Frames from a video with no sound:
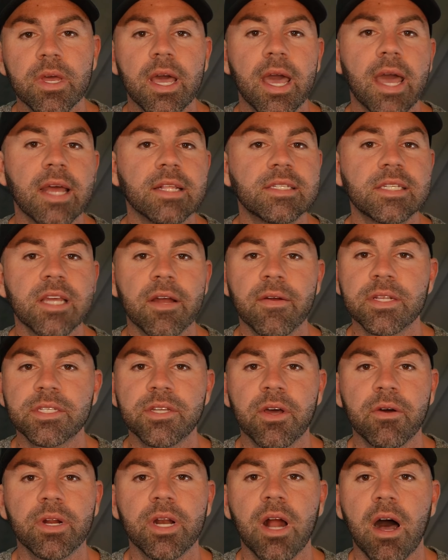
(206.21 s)
And
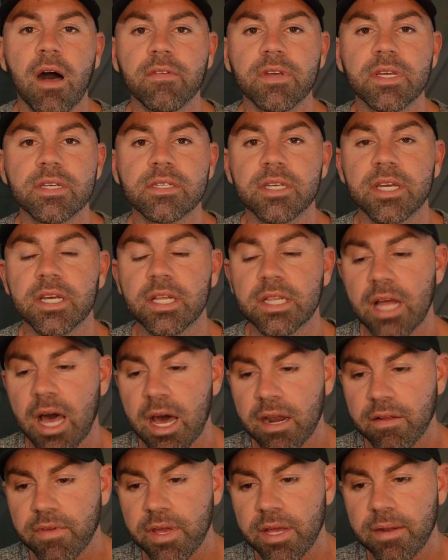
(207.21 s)
serotonin, obviously, a
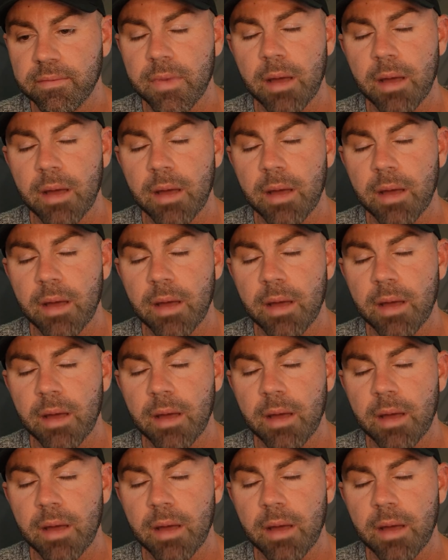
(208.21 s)
lot of it,